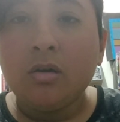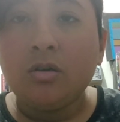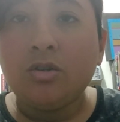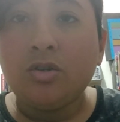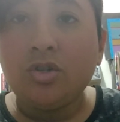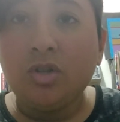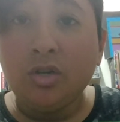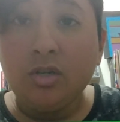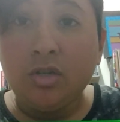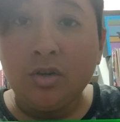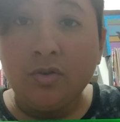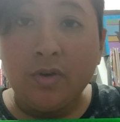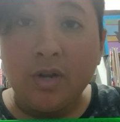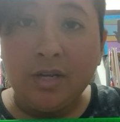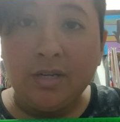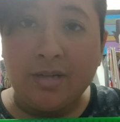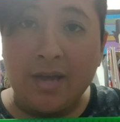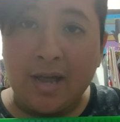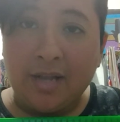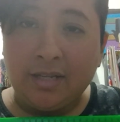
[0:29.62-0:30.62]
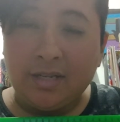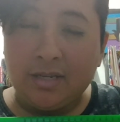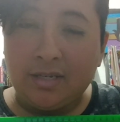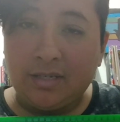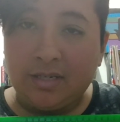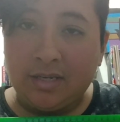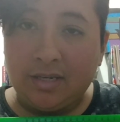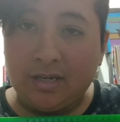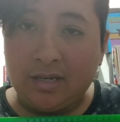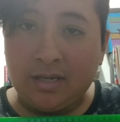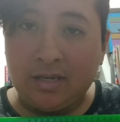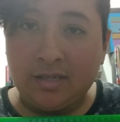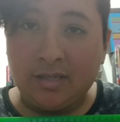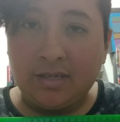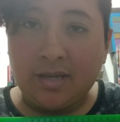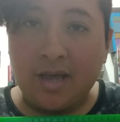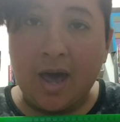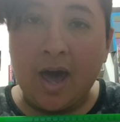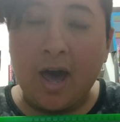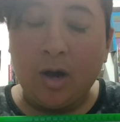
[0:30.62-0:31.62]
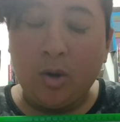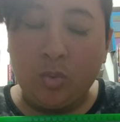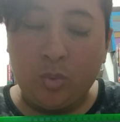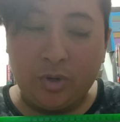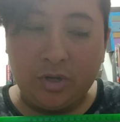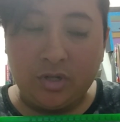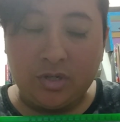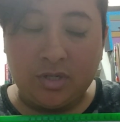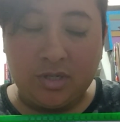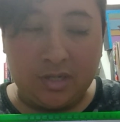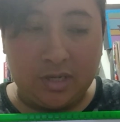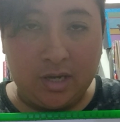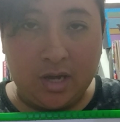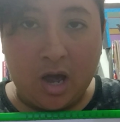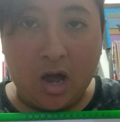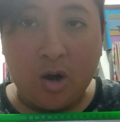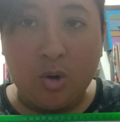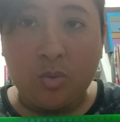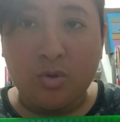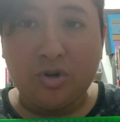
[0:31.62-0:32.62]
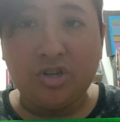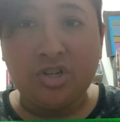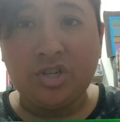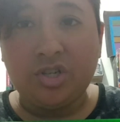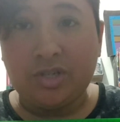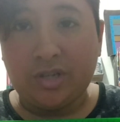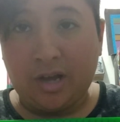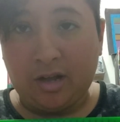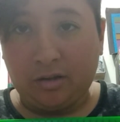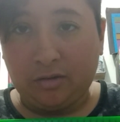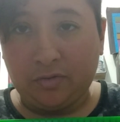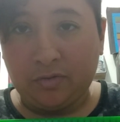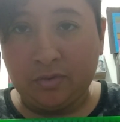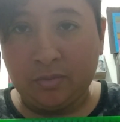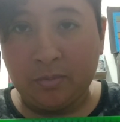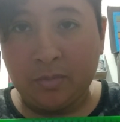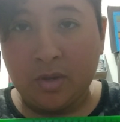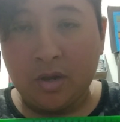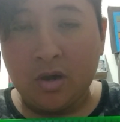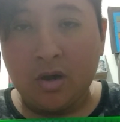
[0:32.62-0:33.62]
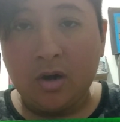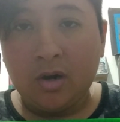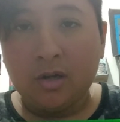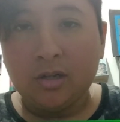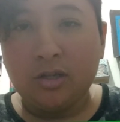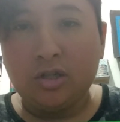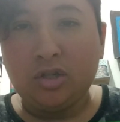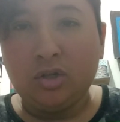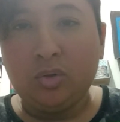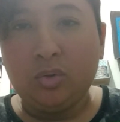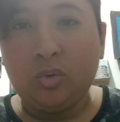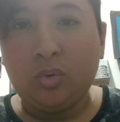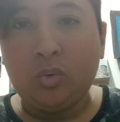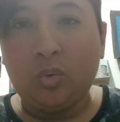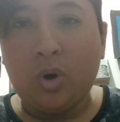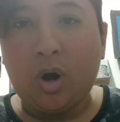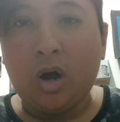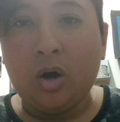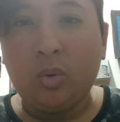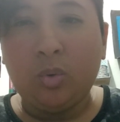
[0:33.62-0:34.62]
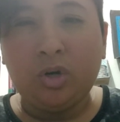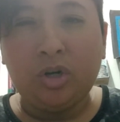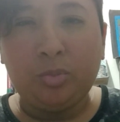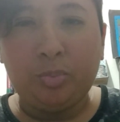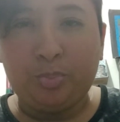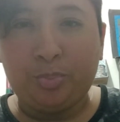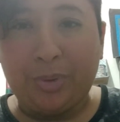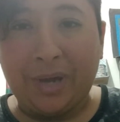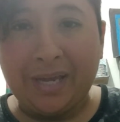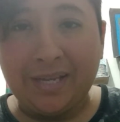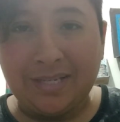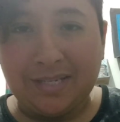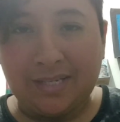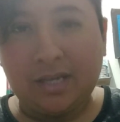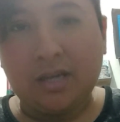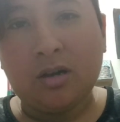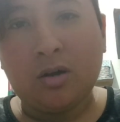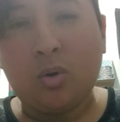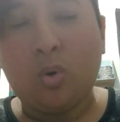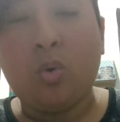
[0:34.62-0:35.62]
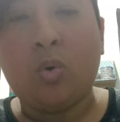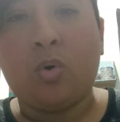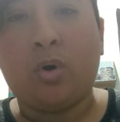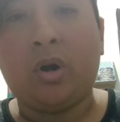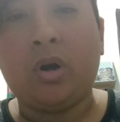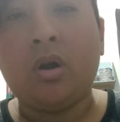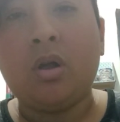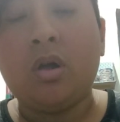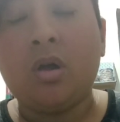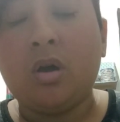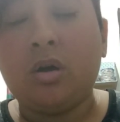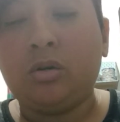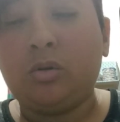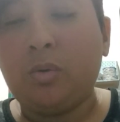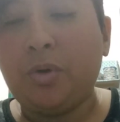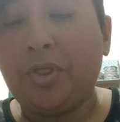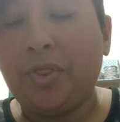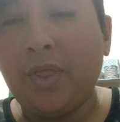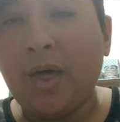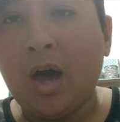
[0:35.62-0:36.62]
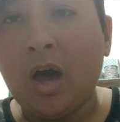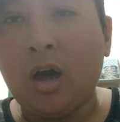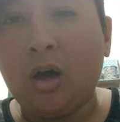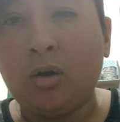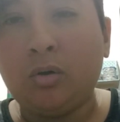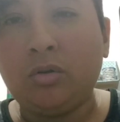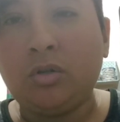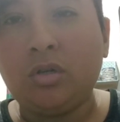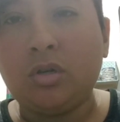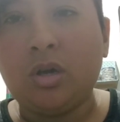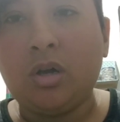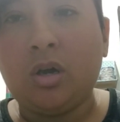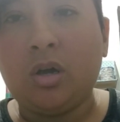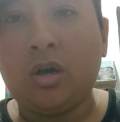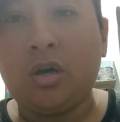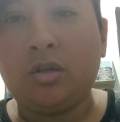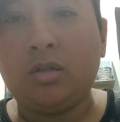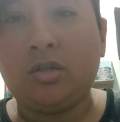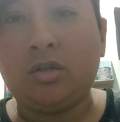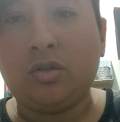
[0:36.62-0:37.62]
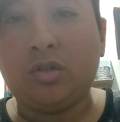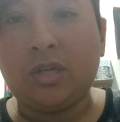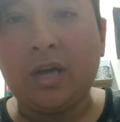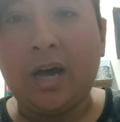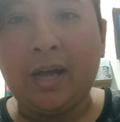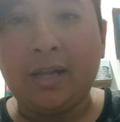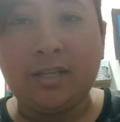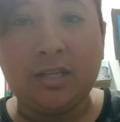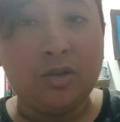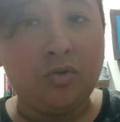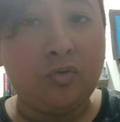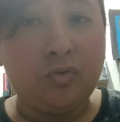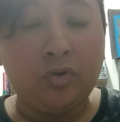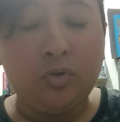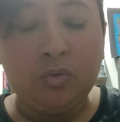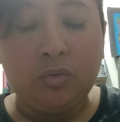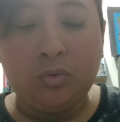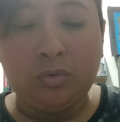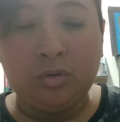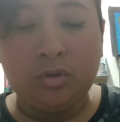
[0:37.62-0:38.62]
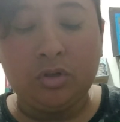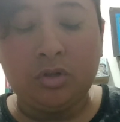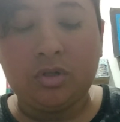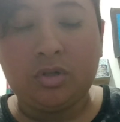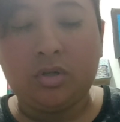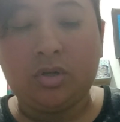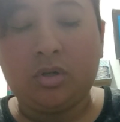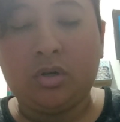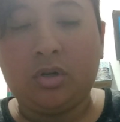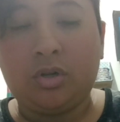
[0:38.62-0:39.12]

Gender identity is how we see ourselves to our basic core without society's rules,